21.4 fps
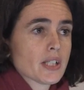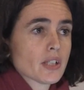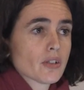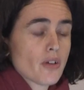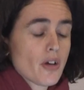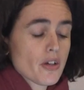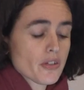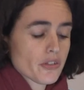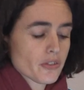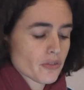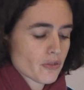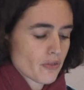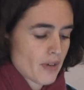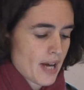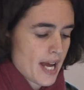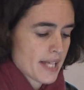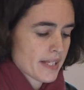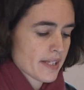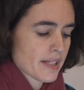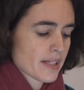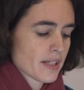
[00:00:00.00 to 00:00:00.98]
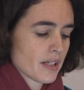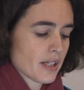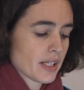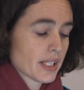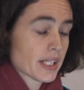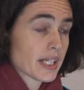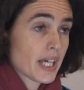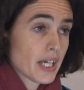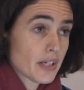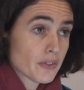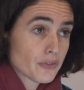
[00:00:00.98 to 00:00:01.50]
cross-dress,
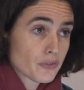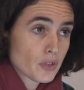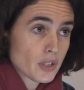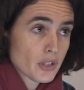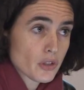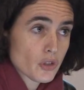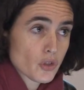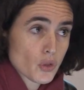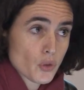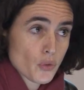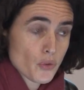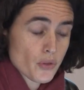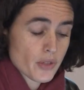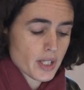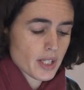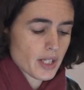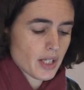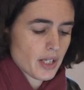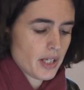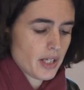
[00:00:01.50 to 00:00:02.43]
carefully choosing